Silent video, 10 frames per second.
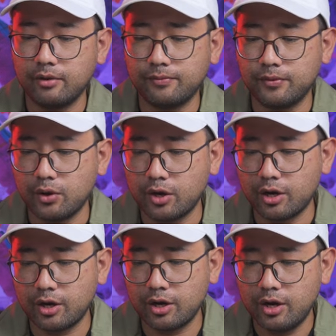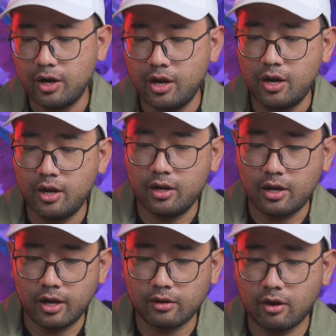If you're
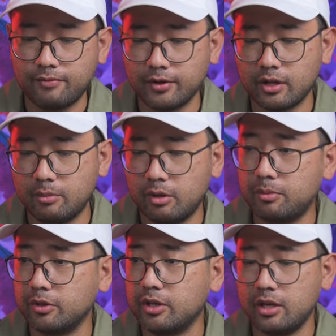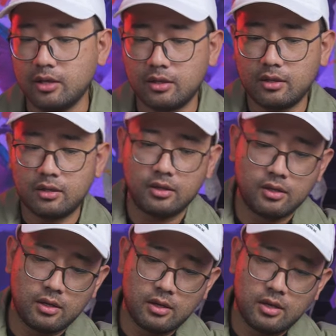not comfortable putting
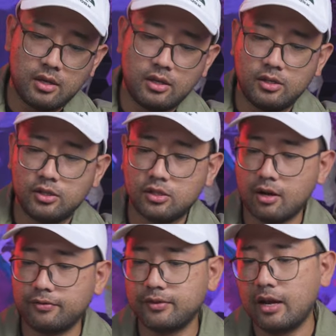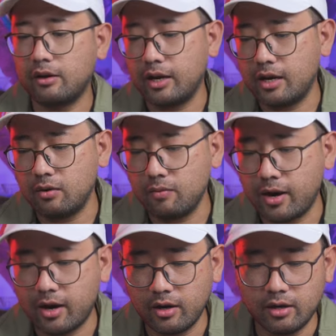stuff down
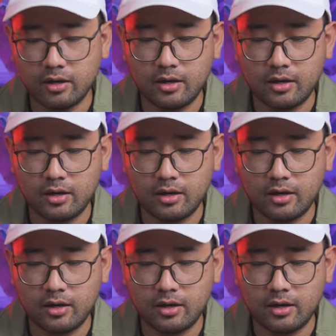anywhere.